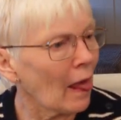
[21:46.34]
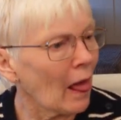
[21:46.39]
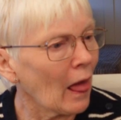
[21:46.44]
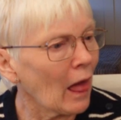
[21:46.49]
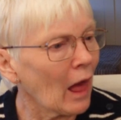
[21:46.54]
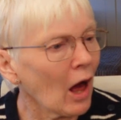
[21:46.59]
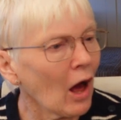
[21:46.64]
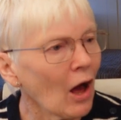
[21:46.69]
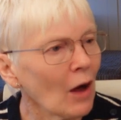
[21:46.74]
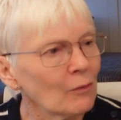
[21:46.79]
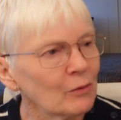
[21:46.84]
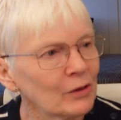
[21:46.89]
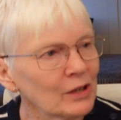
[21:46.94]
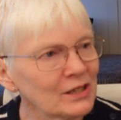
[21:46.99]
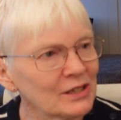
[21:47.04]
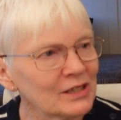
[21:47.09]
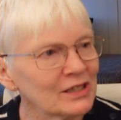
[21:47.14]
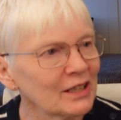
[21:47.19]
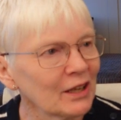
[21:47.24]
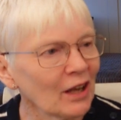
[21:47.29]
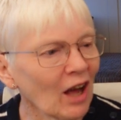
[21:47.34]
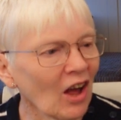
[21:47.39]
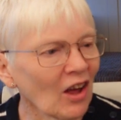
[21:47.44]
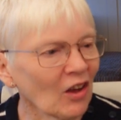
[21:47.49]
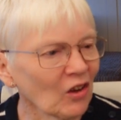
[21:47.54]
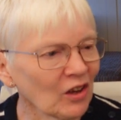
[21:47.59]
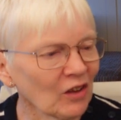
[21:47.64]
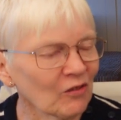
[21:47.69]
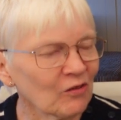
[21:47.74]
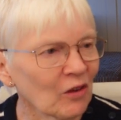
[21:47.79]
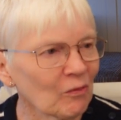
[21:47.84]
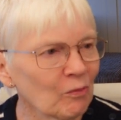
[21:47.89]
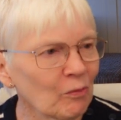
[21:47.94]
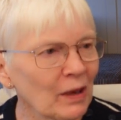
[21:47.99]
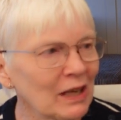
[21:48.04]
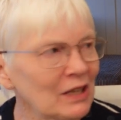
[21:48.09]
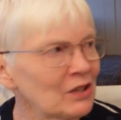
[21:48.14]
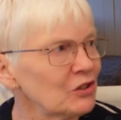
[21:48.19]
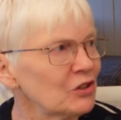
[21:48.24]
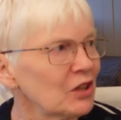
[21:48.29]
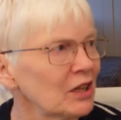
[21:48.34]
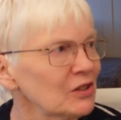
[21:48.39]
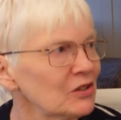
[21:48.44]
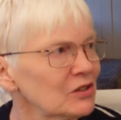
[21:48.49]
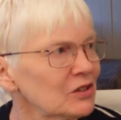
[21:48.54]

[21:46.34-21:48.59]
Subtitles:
I printed it. I got it from Pinterest.